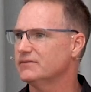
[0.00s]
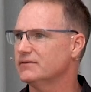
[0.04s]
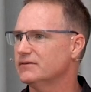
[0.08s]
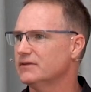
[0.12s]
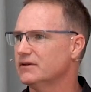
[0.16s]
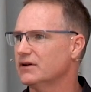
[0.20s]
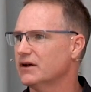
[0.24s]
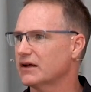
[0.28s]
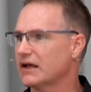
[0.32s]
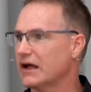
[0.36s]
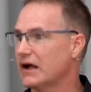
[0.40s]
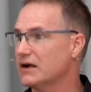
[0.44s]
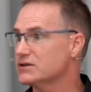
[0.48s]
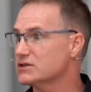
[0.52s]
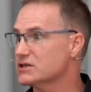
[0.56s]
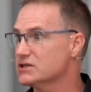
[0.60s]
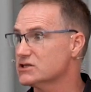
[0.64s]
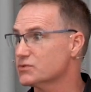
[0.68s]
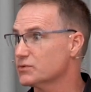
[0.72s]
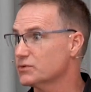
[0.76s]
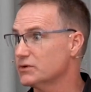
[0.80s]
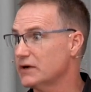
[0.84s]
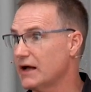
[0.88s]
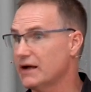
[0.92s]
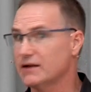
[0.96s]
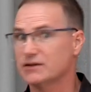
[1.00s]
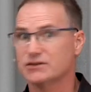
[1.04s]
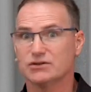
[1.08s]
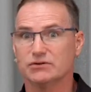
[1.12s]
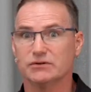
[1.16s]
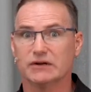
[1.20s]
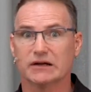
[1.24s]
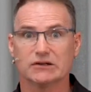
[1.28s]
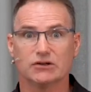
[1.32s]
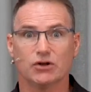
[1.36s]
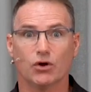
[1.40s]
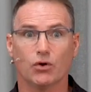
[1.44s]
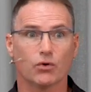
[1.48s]
A conscience we're not to
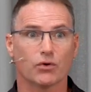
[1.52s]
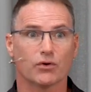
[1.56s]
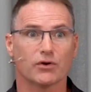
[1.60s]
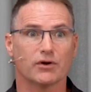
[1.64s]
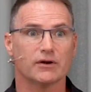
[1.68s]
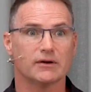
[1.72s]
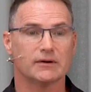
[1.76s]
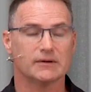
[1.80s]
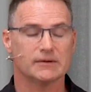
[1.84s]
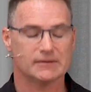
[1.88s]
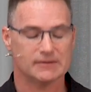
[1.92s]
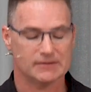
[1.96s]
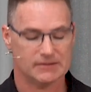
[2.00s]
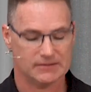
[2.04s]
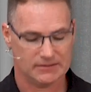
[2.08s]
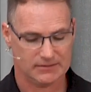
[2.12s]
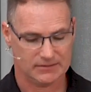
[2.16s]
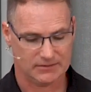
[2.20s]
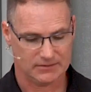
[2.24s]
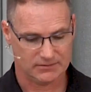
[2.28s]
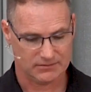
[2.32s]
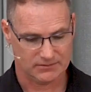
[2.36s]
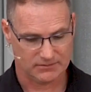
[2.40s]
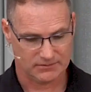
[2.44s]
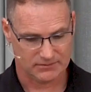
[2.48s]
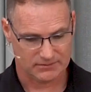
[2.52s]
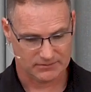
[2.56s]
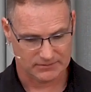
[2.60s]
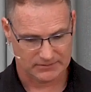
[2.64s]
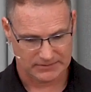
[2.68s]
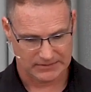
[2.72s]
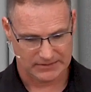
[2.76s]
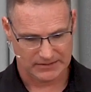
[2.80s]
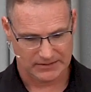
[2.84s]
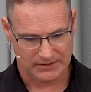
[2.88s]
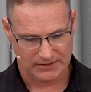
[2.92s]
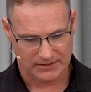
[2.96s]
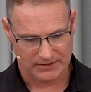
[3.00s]
ignore.
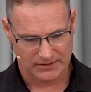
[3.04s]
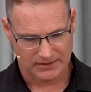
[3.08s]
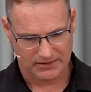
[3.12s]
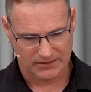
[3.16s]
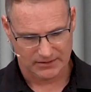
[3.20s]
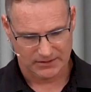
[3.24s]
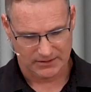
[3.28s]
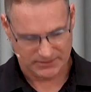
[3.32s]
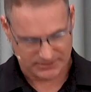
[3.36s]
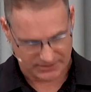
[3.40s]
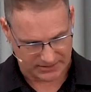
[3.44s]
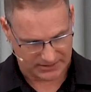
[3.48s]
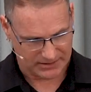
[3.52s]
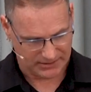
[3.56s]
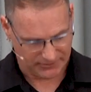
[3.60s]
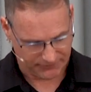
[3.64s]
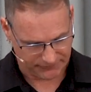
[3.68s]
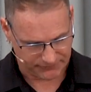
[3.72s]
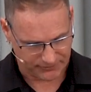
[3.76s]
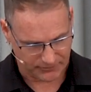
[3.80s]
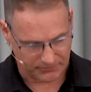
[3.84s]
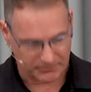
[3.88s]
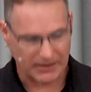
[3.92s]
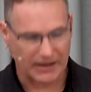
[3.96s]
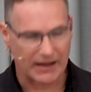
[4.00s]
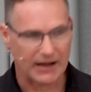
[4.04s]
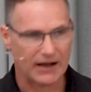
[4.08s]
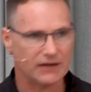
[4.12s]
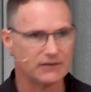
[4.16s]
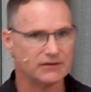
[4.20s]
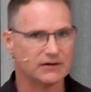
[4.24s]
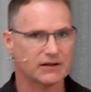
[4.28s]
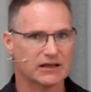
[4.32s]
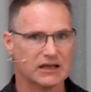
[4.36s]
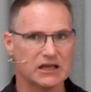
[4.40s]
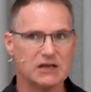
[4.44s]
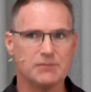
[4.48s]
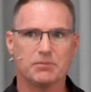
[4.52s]
It's a gift from God to
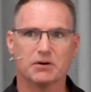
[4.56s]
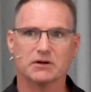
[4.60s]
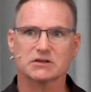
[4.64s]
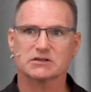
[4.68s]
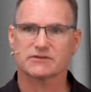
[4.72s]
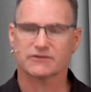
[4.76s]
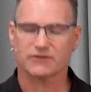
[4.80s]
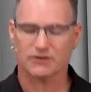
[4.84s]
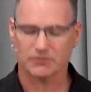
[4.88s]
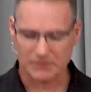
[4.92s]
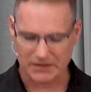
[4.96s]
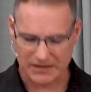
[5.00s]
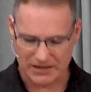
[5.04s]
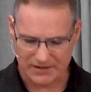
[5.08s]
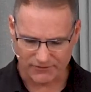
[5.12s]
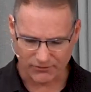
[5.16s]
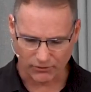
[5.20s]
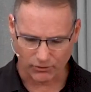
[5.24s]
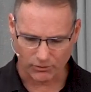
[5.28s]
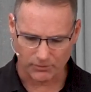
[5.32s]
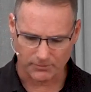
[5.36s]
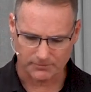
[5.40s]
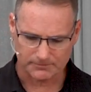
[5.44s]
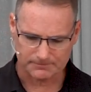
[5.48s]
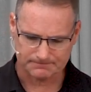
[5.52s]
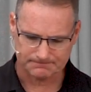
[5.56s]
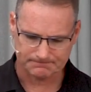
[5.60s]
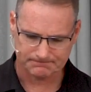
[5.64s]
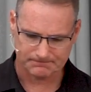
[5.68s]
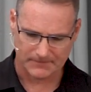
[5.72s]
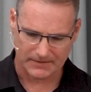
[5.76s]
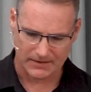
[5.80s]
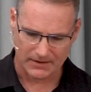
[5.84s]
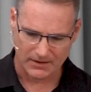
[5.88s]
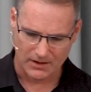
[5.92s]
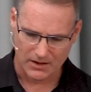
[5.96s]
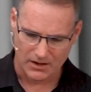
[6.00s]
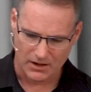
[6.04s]
keep us from evil.
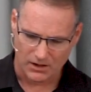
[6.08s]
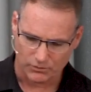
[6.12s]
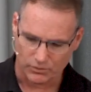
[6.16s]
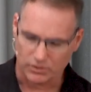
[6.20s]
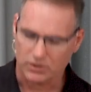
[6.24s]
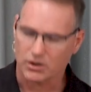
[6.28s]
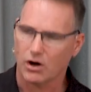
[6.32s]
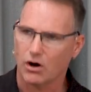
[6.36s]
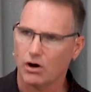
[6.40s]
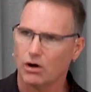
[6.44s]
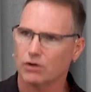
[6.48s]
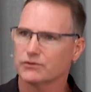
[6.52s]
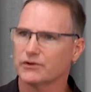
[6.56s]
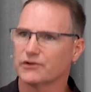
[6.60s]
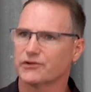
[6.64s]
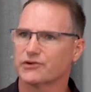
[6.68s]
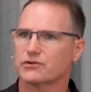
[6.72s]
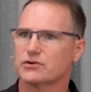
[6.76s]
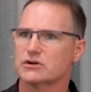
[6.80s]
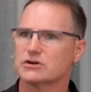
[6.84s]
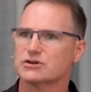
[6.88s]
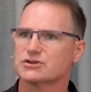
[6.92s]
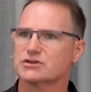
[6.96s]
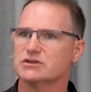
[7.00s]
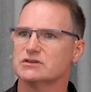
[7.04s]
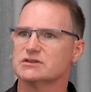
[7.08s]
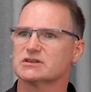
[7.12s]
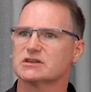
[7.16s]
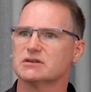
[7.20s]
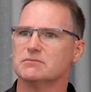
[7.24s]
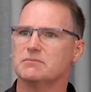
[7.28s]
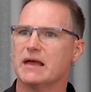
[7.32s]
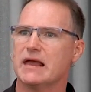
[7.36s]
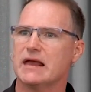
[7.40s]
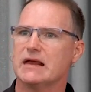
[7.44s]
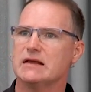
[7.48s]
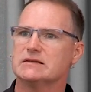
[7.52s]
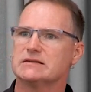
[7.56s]
We're called as Christians to
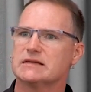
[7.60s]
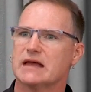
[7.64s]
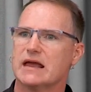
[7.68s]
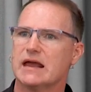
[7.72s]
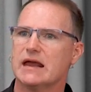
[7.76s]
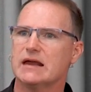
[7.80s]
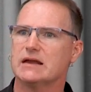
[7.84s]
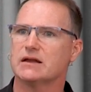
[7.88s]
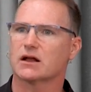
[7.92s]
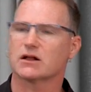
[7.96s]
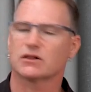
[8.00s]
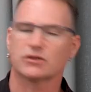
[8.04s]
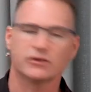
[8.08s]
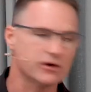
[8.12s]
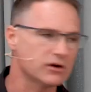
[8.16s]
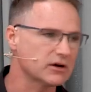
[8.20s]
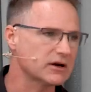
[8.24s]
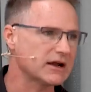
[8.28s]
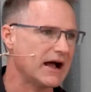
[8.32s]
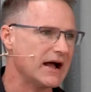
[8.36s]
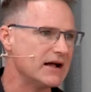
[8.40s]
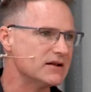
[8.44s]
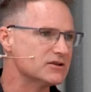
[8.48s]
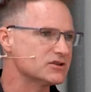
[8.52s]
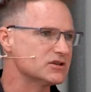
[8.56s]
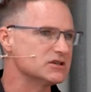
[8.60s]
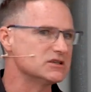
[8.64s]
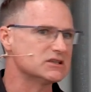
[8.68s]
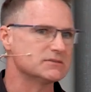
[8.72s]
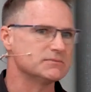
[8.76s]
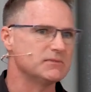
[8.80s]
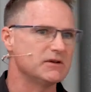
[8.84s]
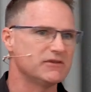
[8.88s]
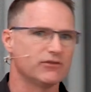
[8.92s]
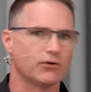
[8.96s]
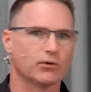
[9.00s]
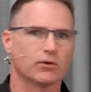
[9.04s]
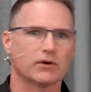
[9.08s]
maintain a clear conscience
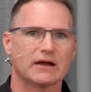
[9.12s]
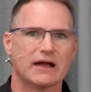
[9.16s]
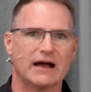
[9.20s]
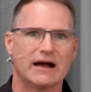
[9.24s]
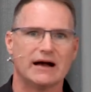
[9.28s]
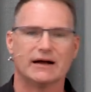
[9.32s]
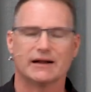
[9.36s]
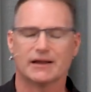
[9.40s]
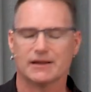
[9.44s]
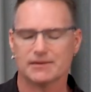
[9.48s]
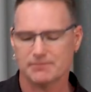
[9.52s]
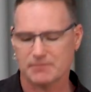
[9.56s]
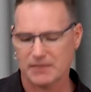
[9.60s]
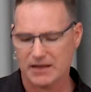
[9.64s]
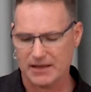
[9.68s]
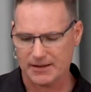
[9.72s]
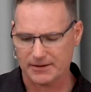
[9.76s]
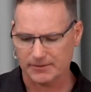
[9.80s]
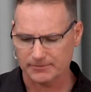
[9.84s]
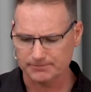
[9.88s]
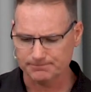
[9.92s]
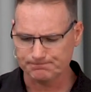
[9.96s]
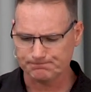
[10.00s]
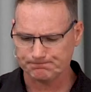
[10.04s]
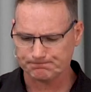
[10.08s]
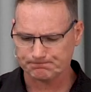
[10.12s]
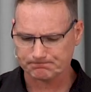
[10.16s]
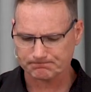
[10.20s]
before God and men.